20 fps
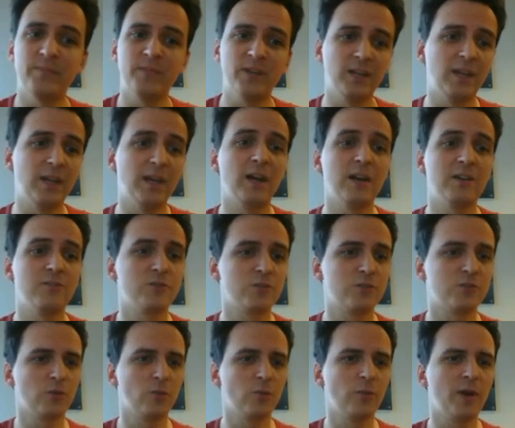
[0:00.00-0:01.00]
Again, I
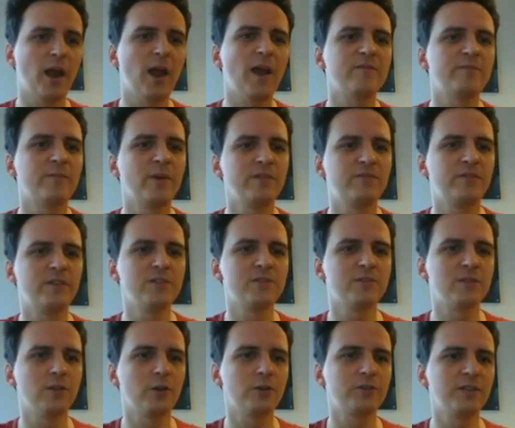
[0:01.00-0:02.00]
just don't want to have my
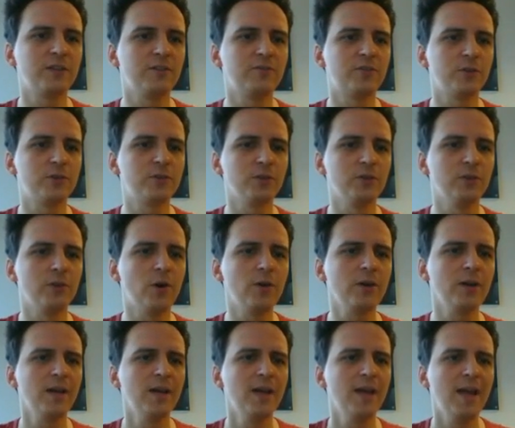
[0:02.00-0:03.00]
funds locked in for too
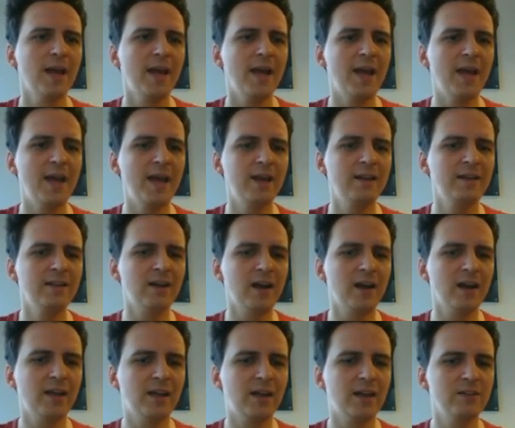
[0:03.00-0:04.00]
long. And
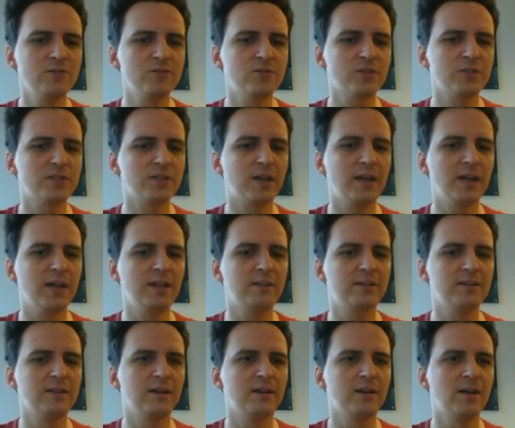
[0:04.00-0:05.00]
I can just
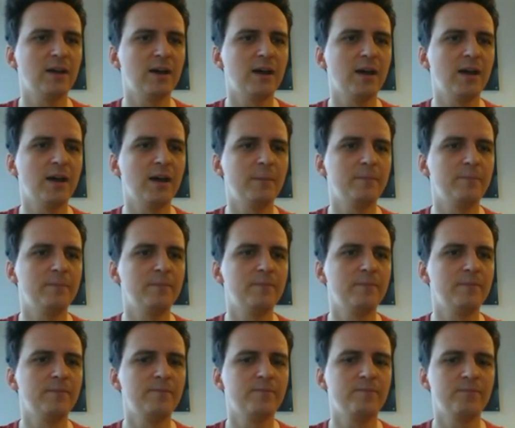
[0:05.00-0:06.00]
hit,
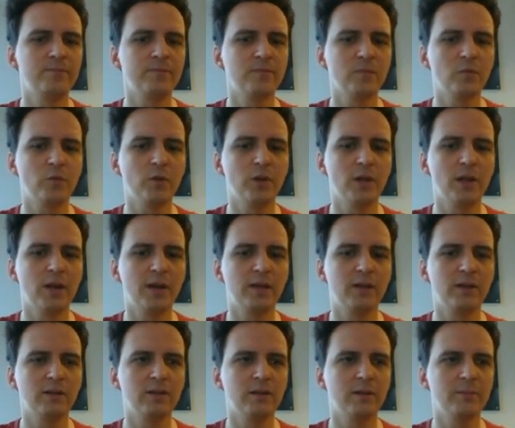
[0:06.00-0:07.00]
well,
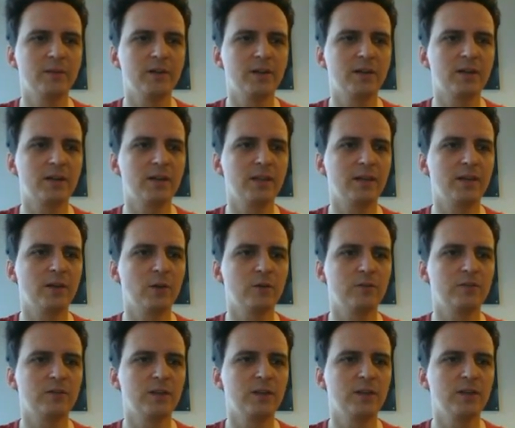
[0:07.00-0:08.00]
I'm going to click it
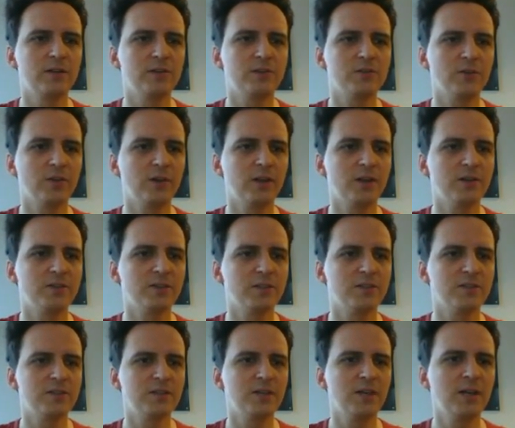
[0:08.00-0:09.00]
over here so you guys
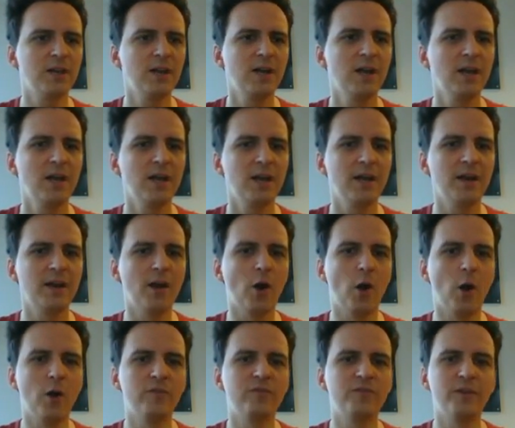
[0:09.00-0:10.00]
can see it, and
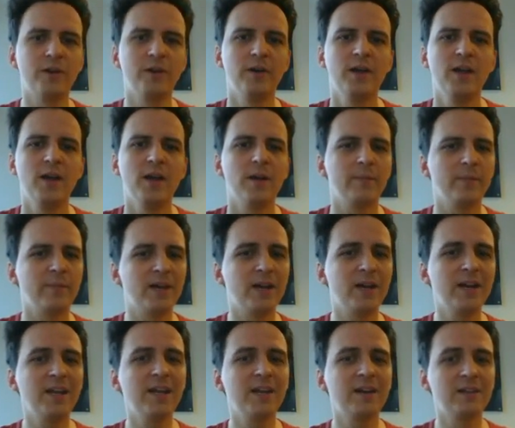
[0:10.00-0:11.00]
offer. I'm
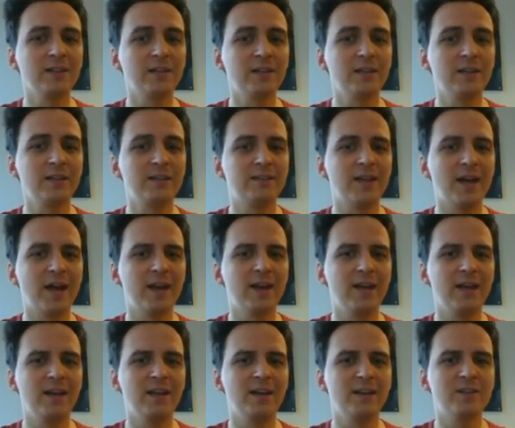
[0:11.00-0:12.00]
going to get alerted
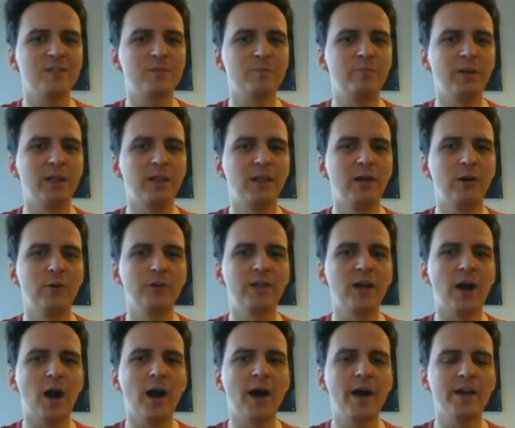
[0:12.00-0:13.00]
that it is below
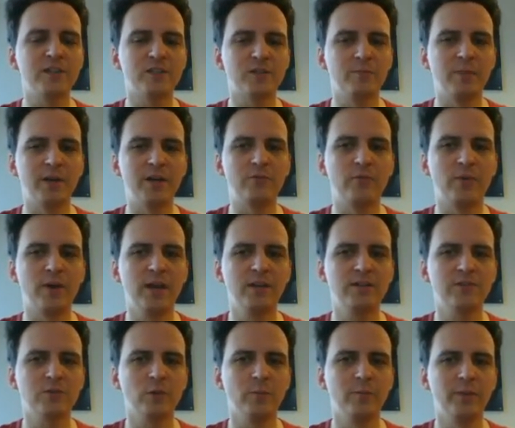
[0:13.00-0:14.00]
the highest bid
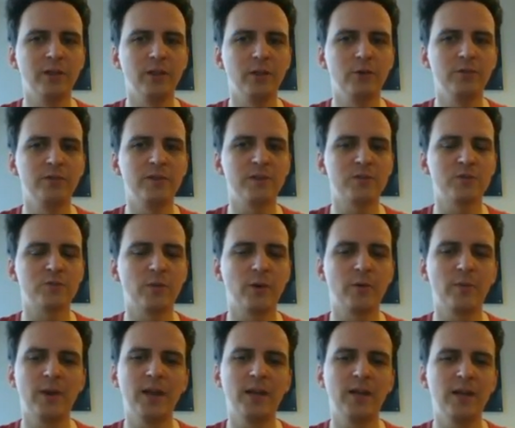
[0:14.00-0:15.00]
rate, so below this
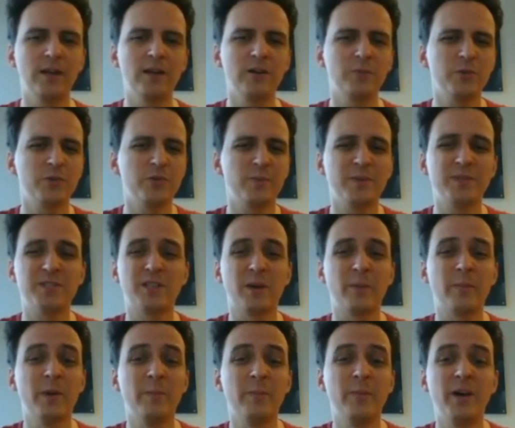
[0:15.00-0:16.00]
one right here, which means
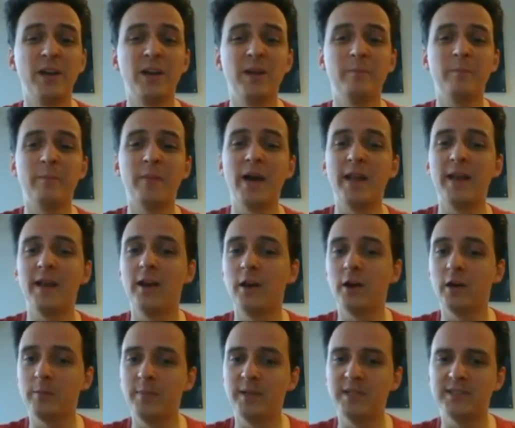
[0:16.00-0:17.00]
that my money might
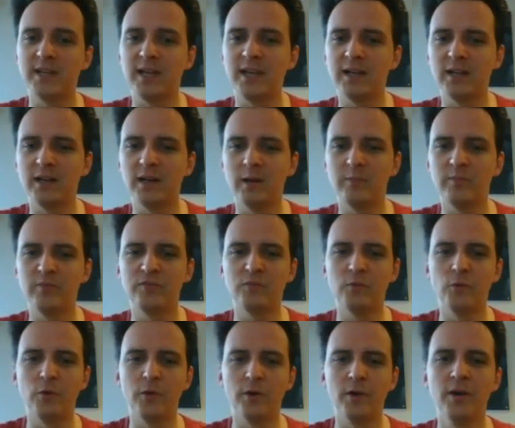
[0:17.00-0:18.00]
not be taken up
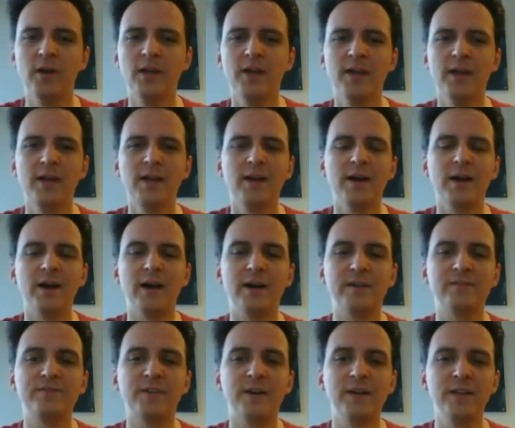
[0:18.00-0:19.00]
for
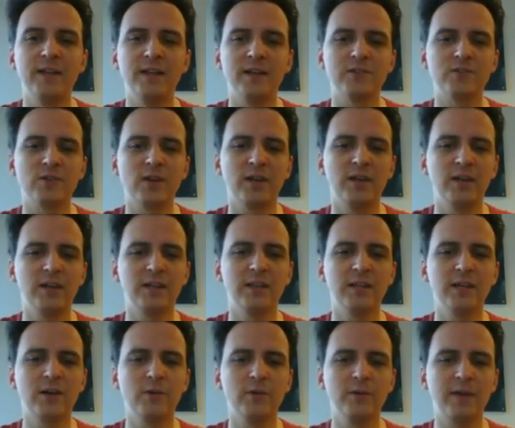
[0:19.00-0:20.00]
funding. So I can
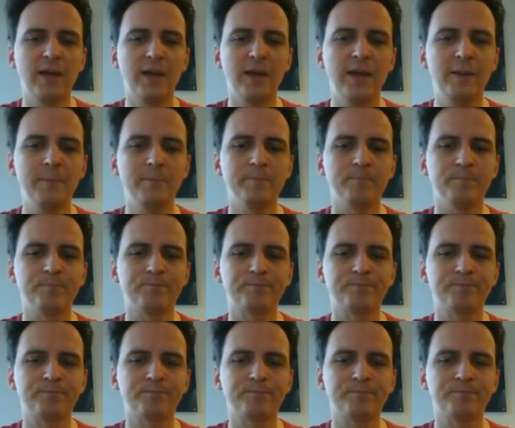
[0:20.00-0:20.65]
click OK